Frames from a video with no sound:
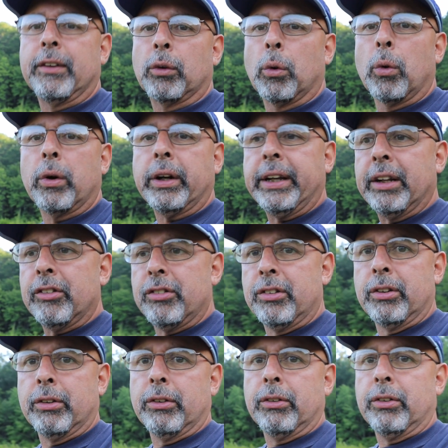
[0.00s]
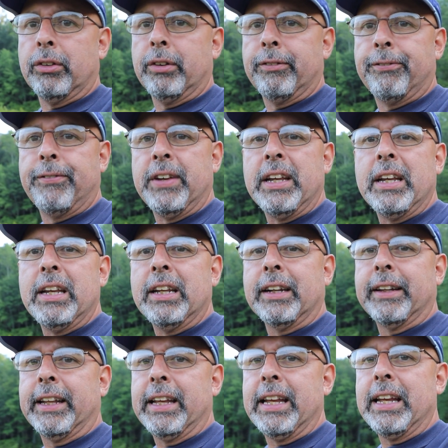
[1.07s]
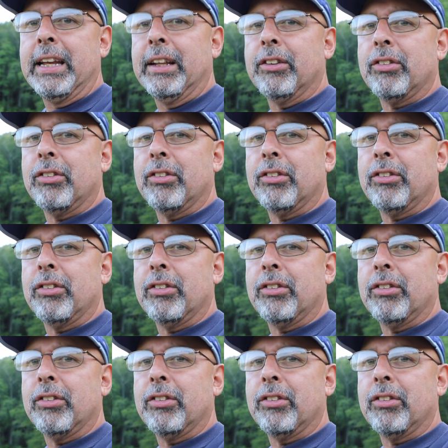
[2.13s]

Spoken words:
their organs to feed and to eat.